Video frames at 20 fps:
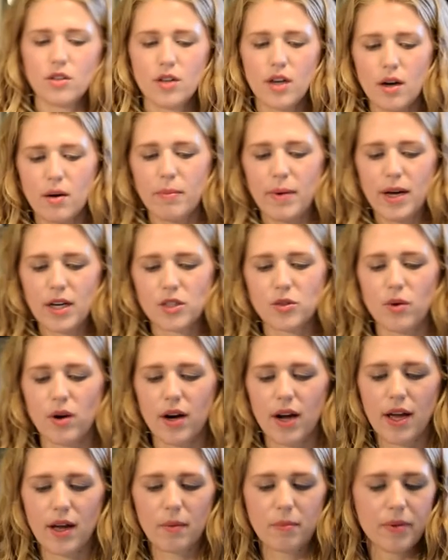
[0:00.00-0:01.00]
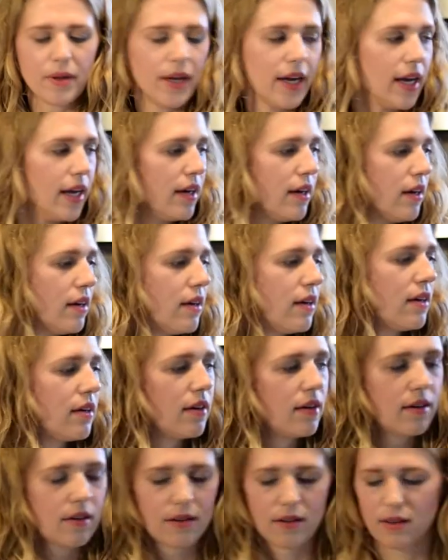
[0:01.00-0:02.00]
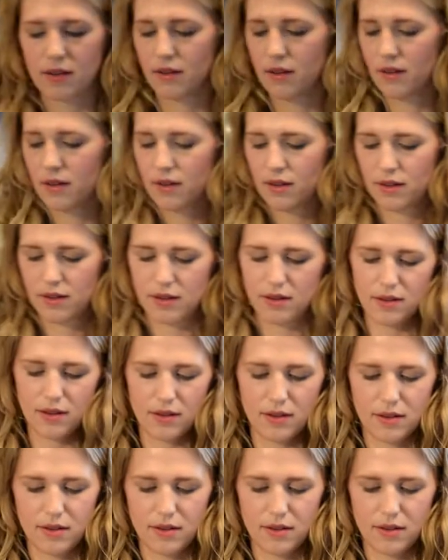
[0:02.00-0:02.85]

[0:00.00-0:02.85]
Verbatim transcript: So now back to our eggplant. I'm